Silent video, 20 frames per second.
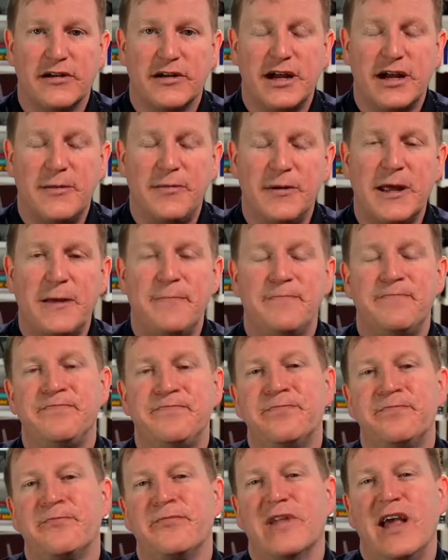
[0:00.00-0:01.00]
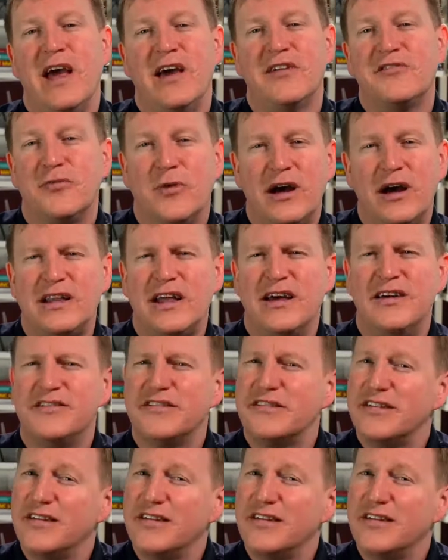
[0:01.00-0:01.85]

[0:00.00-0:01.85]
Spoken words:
company, as well as,